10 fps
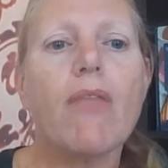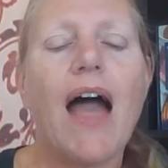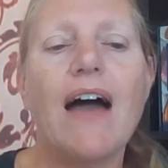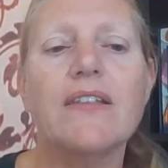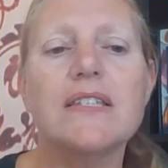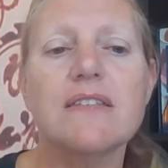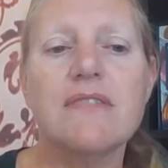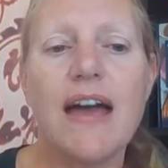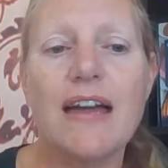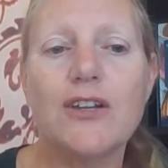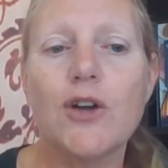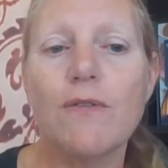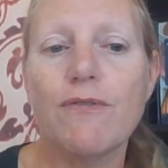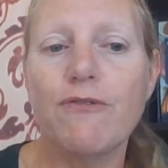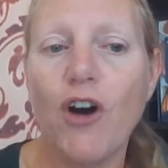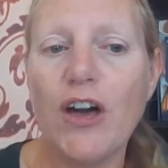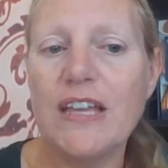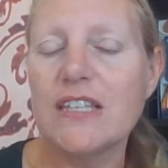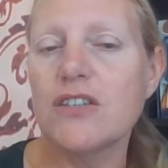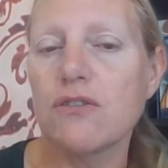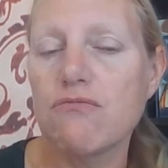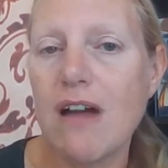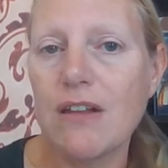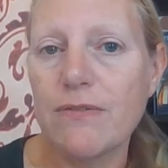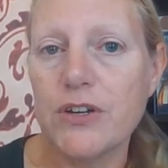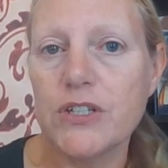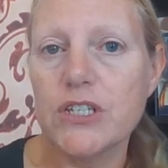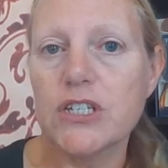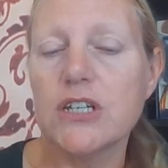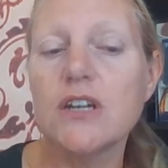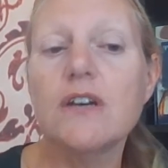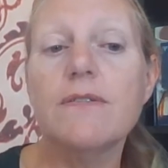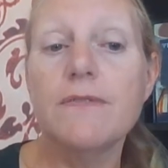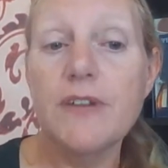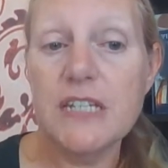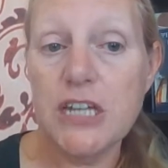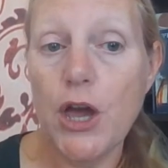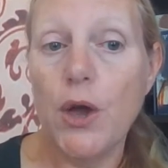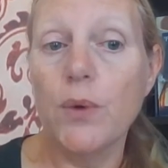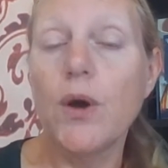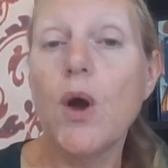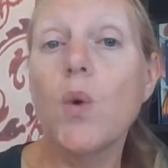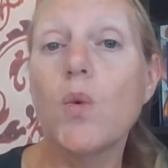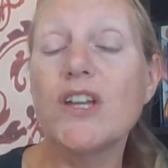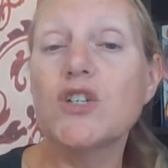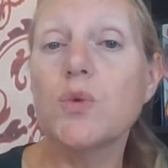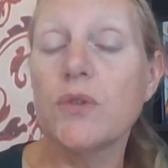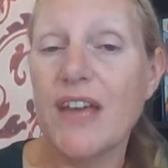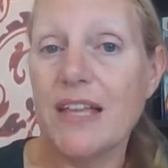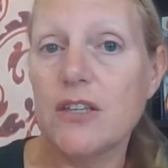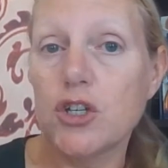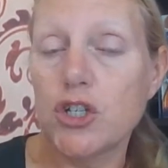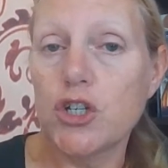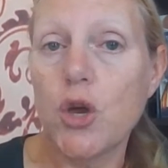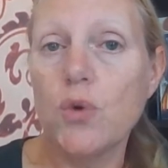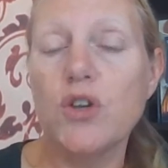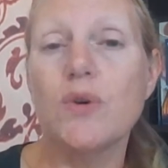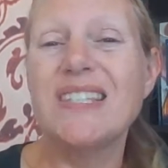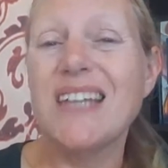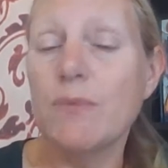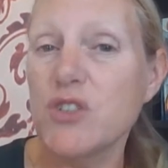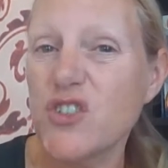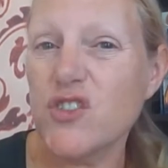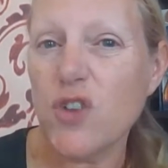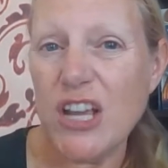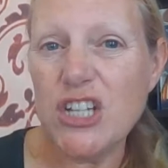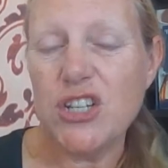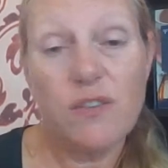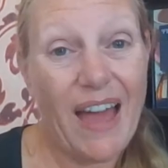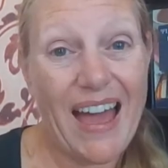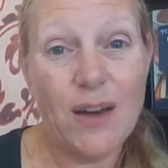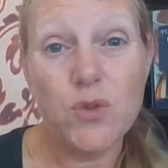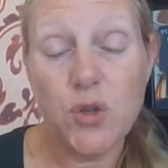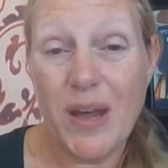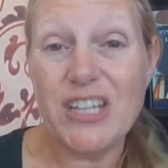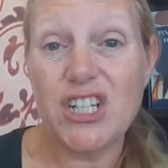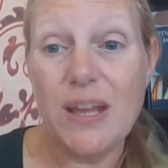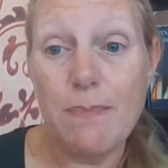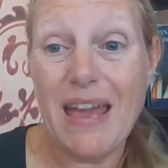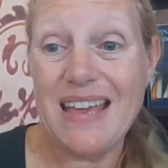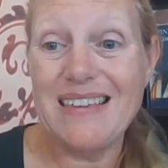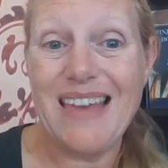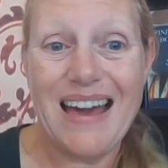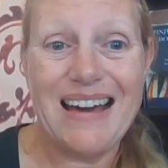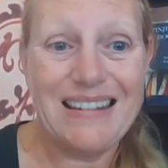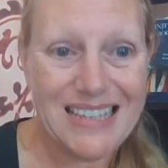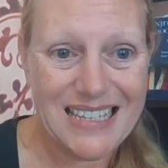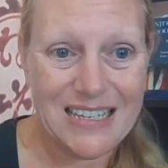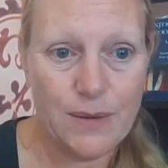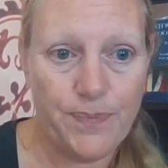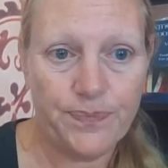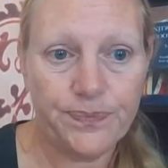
and then find the relevant video which will then show you a demonstration of how to actually make that item.